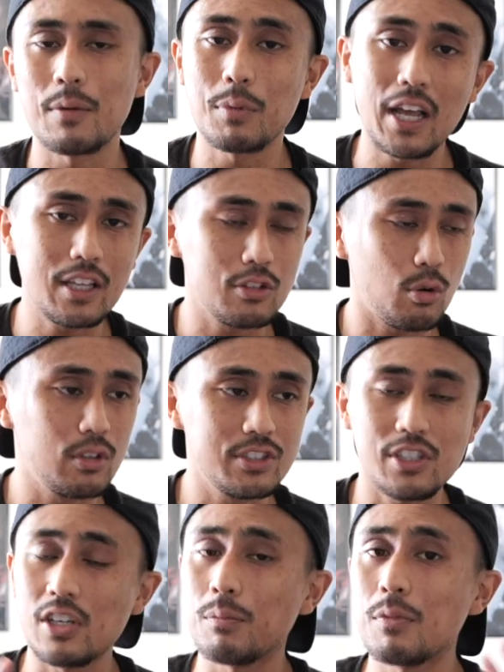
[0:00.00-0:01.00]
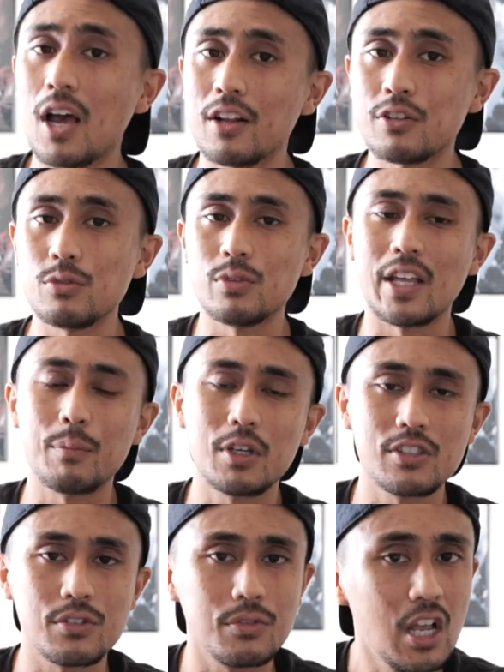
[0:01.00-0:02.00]
But I can totally see him not doing that
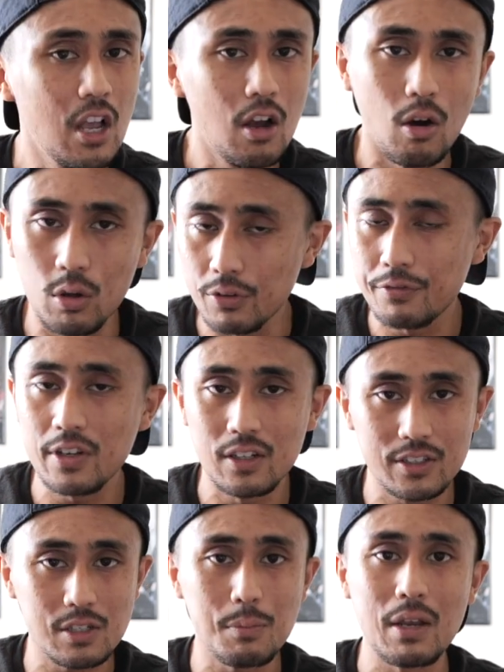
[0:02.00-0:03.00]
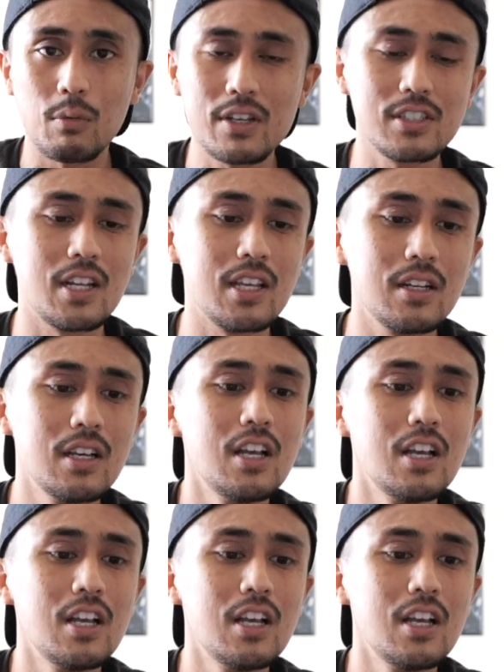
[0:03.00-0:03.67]
because of all the feelings that may resonate.